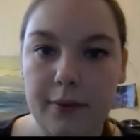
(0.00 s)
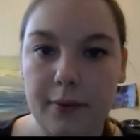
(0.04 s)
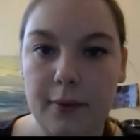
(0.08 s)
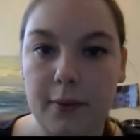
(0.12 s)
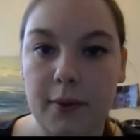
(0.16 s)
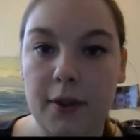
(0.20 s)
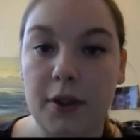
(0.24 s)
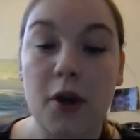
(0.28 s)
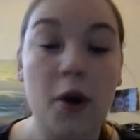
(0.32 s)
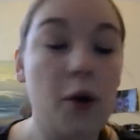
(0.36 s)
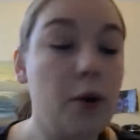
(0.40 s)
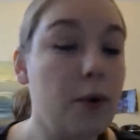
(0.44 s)

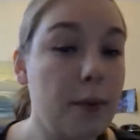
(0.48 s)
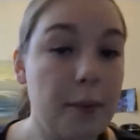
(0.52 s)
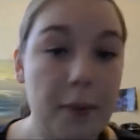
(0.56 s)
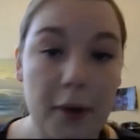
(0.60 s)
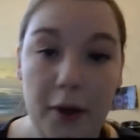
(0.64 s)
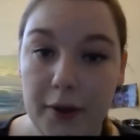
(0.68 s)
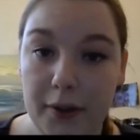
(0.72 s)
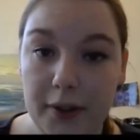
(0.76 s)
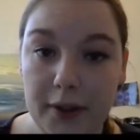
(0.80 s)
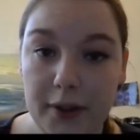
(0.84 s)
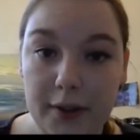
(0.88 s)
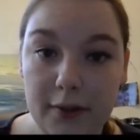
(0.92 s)
We know
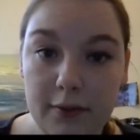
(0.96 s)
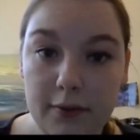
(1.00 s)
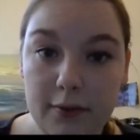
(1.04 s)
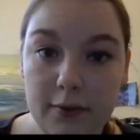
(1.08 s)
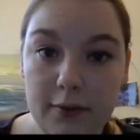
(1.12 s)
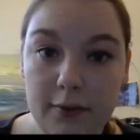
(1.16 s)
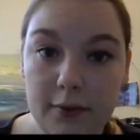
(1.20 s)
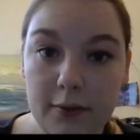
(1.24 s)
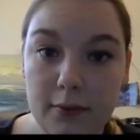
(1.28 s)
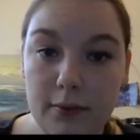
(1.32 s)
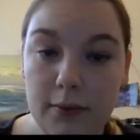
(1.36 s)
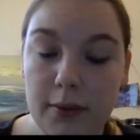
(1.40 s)
about it.
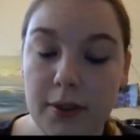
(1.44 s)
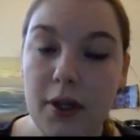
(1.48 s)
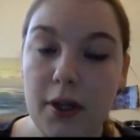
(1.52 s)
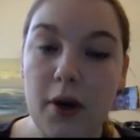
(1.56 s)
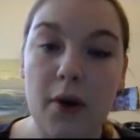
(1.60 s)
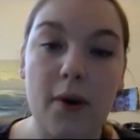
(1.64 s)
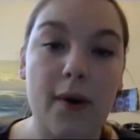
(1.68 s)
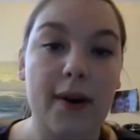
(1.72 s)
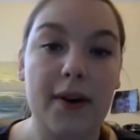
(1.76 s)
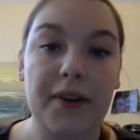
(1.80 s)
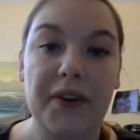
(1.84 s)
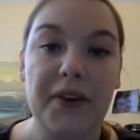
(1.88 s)
We
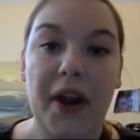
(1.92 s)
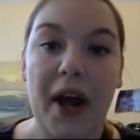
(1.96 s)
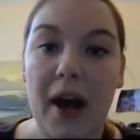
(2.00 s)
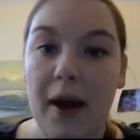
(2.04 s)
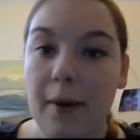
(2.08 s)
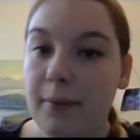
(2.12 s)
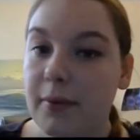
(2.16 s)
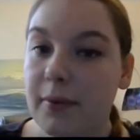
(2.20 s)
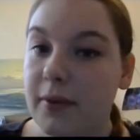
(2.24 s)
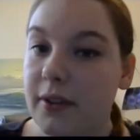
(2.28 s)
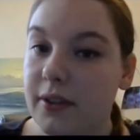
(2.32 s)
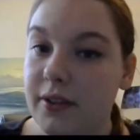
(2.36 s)
know how it
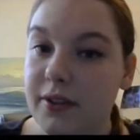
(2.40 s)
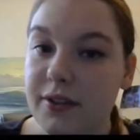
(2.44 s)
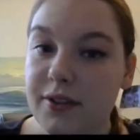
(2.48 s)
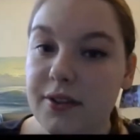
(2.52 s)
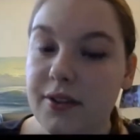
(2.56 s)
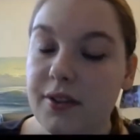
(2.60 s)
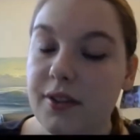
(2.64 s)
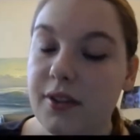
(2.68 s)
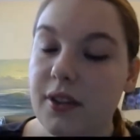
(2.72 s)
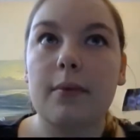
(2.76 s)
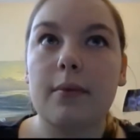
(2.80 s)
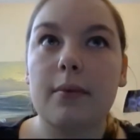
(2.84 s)

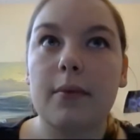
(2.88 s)
happens.